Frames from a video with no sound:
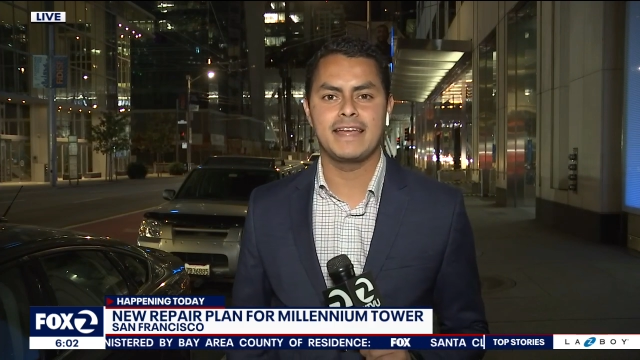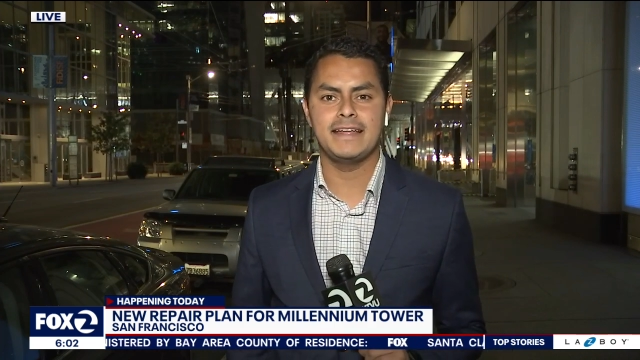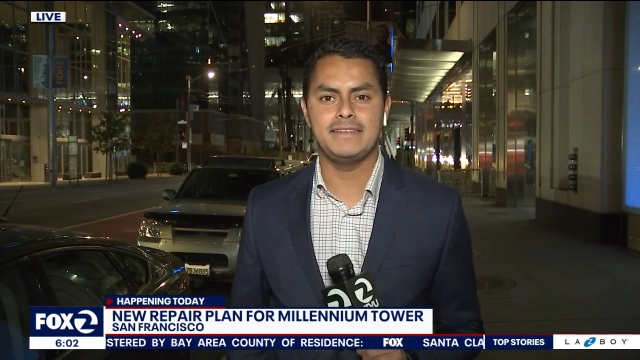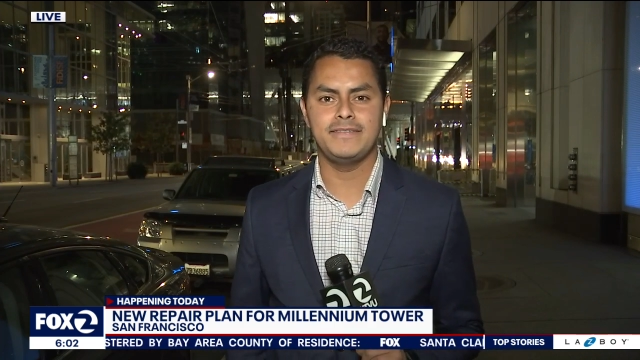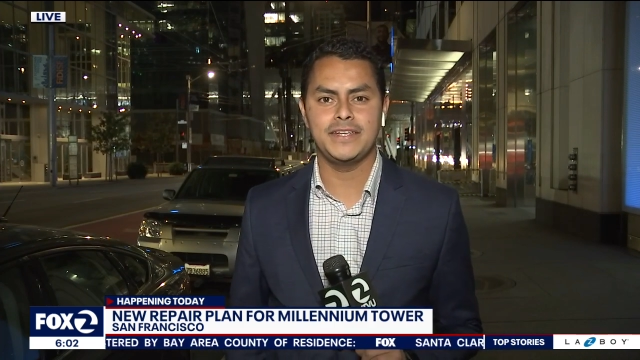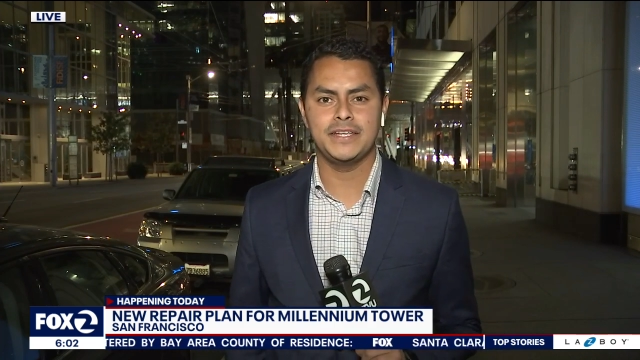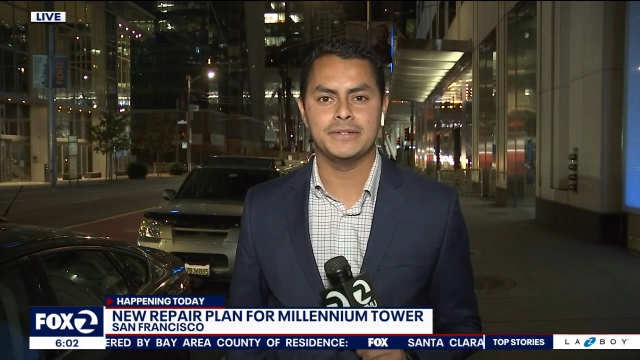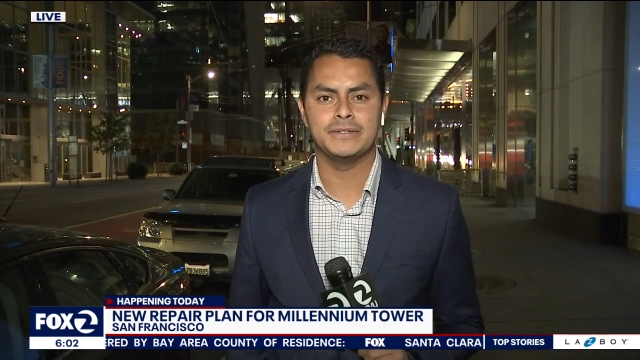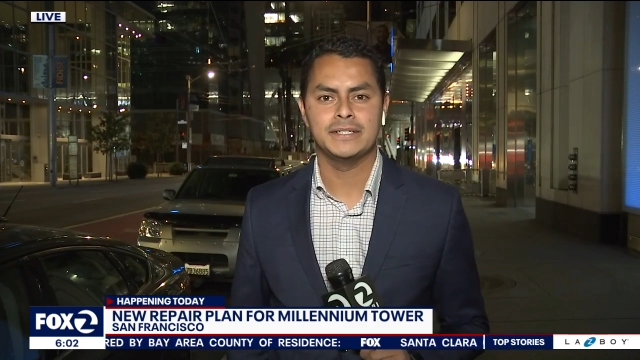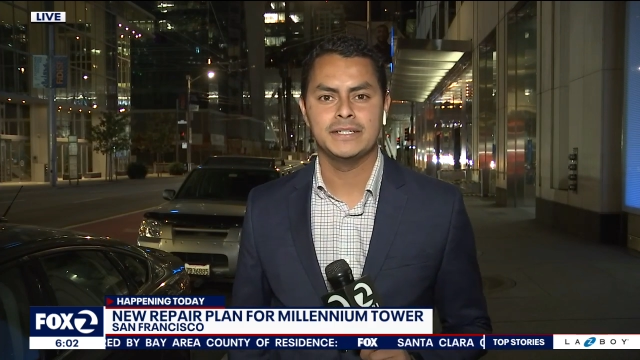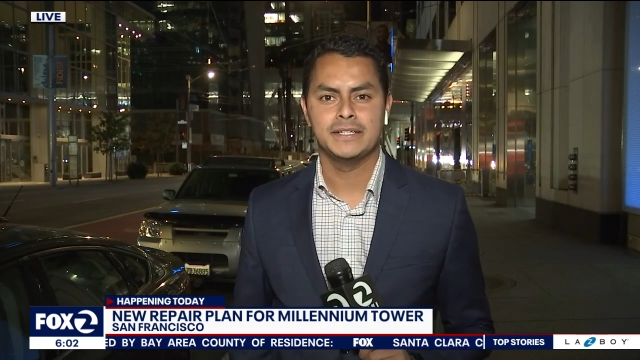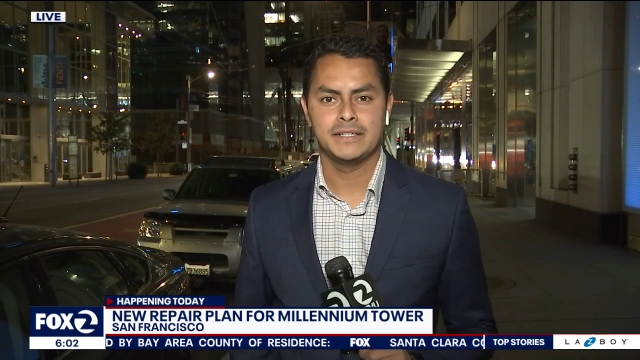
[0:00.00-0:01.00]
KTVU,
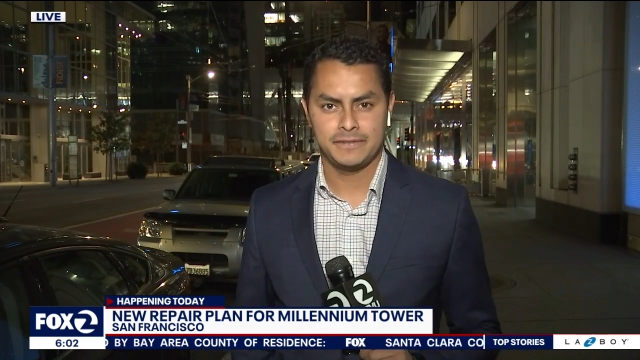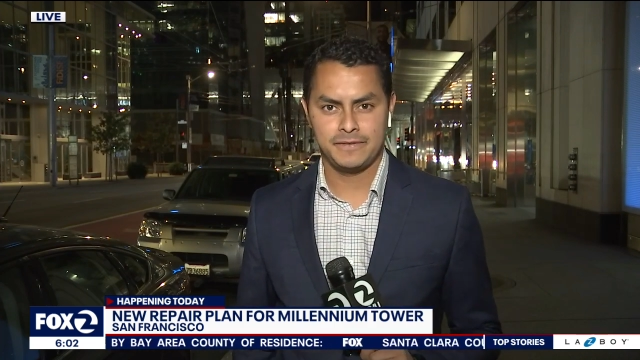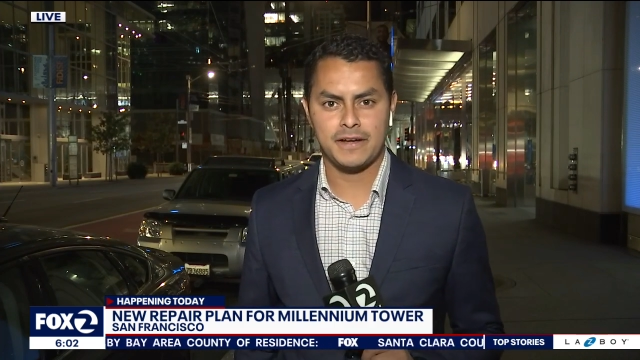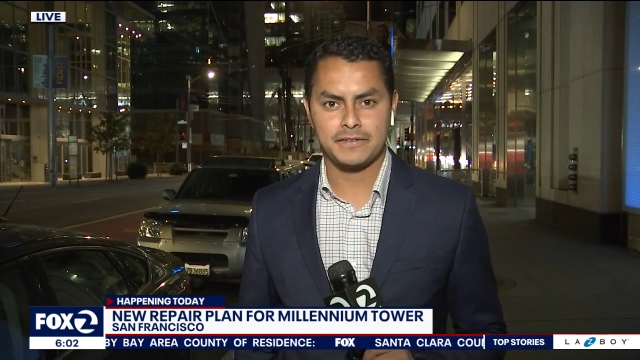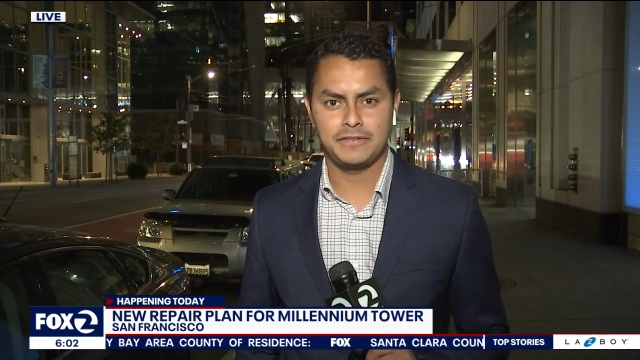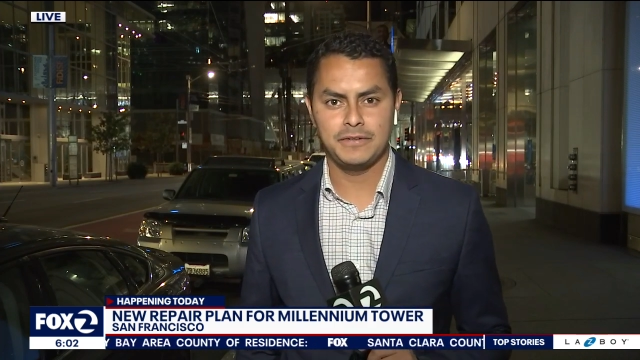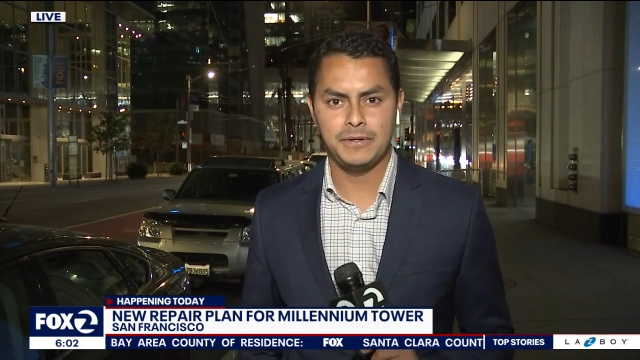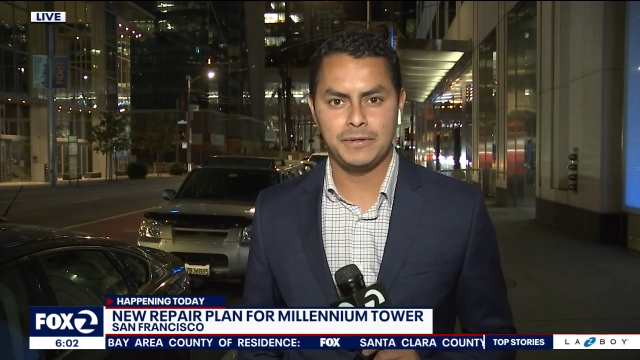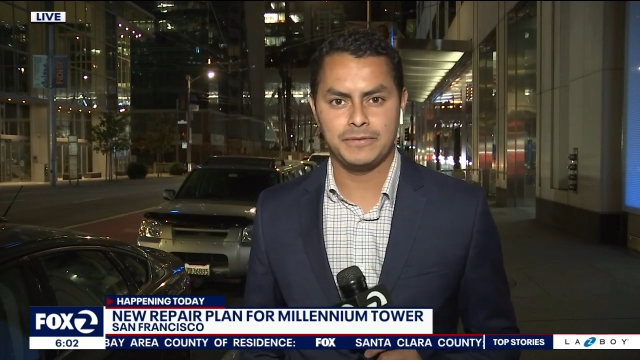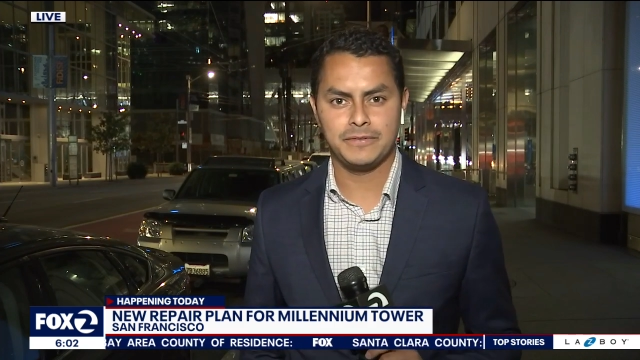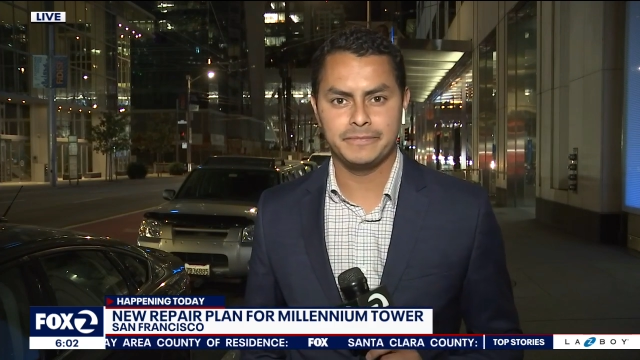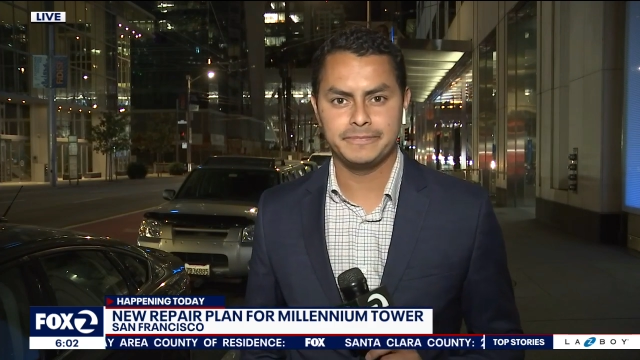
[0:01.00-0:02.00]
Fox 2 News.